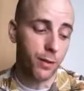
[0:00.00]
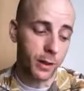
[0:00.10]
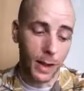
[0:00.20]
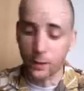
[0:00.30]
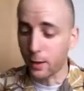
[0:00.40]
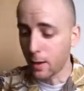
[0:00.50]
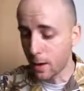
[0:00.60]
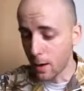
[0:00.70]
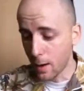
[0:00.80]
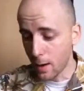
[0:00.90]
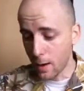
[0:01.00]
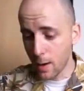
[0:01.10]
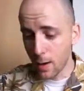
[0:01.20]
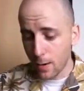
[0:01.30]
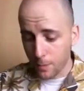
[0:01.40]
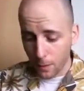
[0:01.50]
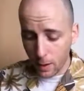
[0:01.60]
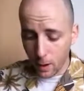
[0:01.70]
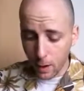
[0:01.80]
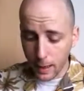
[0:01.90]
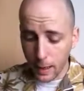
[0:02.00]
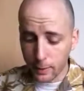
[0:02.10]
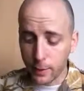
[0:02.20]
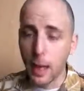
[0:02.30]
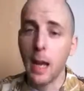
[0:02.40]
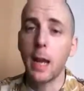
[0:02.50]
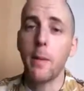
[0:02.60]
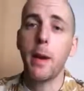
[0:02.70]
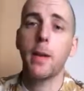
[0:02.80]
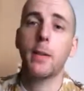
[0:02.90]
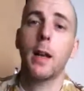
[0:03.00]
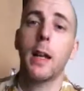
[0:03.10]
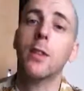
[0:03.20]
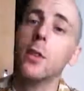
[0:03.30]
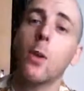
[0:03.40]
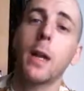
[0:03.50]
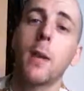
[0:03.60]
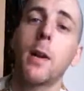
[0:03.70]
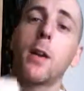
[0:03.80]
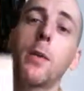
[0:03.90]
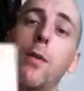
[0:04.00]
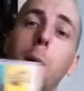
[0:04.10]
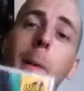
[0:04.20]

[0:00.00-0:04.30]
Next game is a less known game a little bit for the PC Engine called Psychic